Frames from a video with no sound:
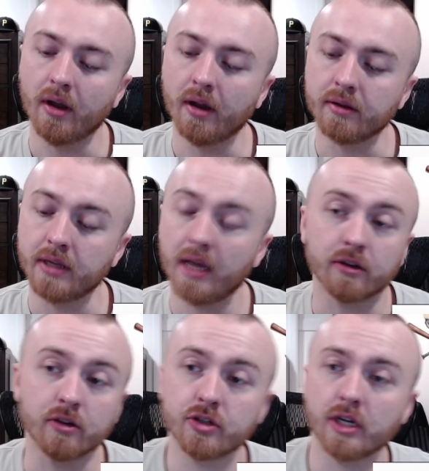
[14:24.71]
yeah,
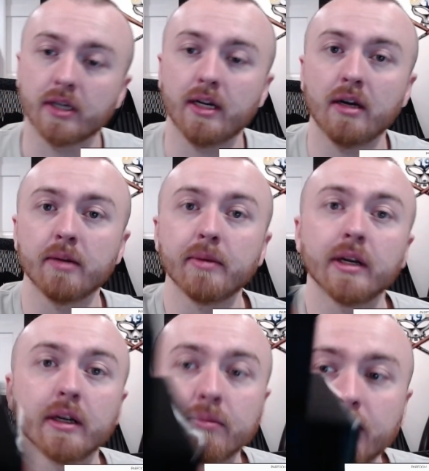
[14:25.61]
go check it out, man.
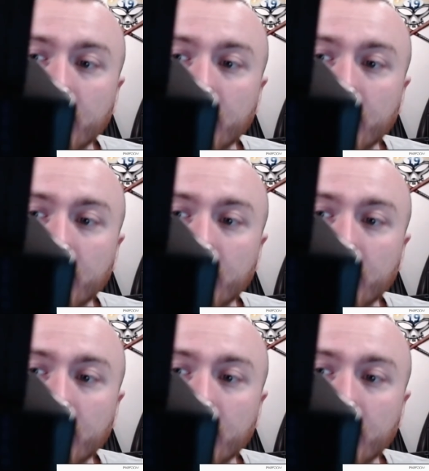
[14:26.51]
I got